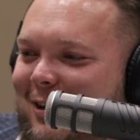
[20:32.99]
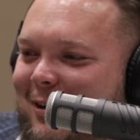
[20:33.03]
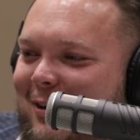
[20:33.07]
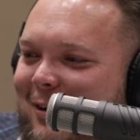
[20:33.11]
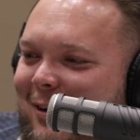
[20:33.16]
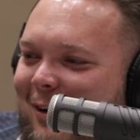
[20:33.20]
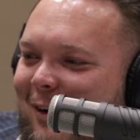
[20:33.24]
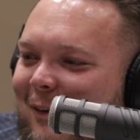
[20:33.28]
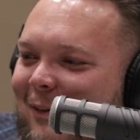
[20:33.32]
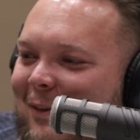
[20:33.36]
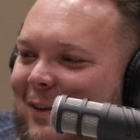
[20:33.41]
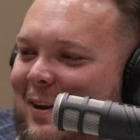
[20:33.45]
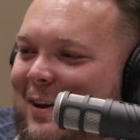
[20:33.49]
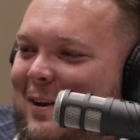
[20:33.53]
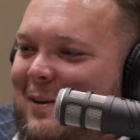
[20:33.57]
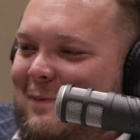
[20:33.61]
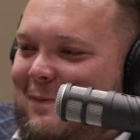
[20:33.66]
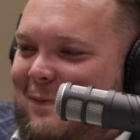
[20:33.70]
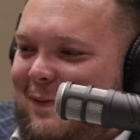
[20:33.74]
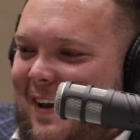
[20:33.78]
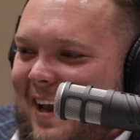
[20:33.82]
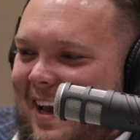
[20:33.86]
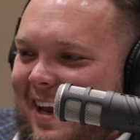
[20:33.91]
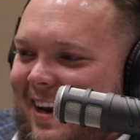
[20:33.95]
your
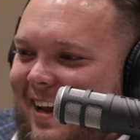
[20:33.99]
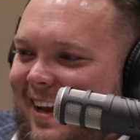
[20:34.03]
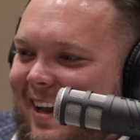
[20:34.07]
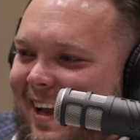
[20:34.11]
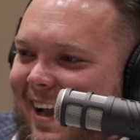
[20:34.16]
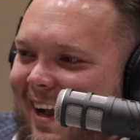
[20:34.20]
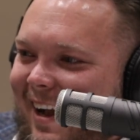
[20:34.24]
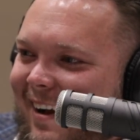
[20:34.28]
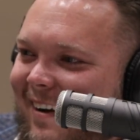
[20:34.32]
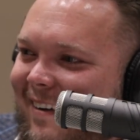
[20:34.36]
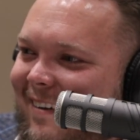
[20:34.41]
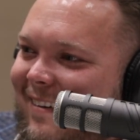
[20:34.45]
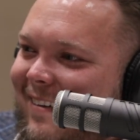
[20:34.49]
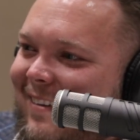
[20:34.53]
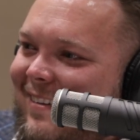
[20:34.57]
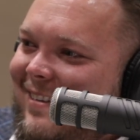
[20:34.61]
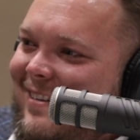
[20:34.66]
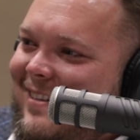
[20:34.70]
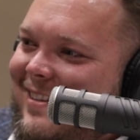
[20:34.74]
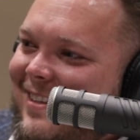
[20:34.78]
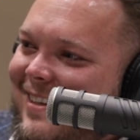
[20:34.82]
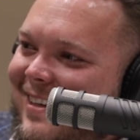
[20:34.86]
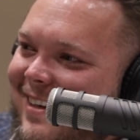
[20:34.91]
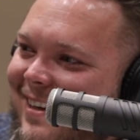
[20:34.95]
OnlyFans account?